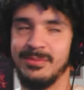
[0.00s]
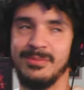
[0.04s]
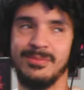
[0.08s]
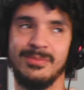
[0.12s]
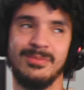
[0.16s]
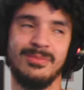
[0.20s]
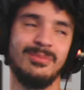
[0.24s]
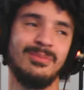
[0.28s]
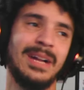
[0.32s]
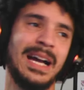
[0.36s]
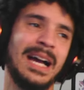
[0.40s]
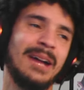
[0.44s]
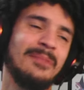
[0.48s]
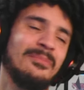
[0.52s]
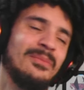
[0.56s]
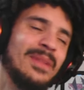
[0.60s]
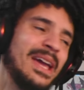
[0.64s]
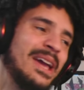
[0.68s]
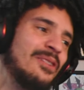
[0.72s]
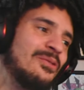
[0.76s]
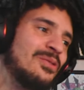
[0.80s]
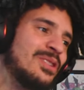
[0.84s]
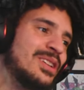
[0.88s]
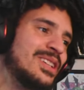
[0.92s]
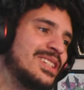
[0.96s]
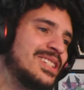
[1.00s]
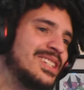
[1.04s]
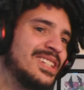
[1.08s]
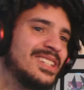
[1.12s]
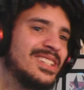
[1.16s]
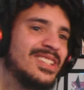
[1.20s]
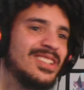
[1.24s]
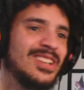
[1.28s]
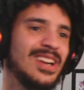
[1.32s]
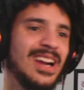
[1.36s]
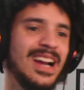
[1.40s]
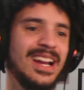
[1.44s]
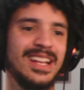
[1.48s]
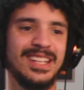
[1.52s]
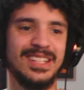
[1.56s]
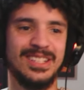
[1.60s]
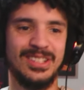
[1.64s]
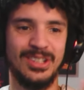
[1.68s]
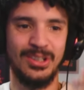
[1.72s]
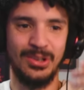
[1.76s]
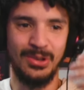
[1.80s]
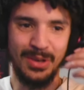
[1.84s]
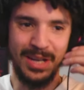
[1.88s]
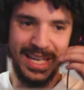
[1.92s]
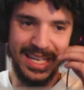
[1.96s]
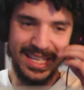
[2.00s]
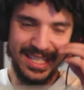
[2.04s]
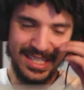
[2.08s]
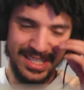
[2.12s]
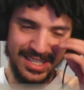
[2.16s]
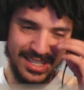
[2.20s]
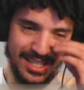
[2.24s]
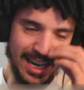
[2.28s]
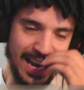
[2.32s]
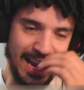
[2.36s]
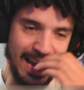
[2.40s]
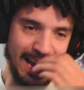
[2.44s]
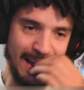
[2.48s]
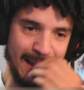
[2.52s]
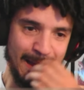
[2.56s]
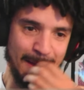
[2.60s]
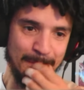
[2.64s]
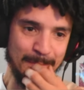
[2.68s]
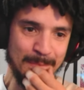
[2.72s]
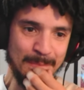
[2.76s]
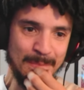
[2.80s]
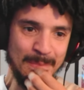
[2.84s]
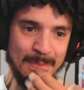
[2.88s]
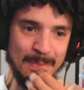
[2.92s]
My man was just trying to do his job.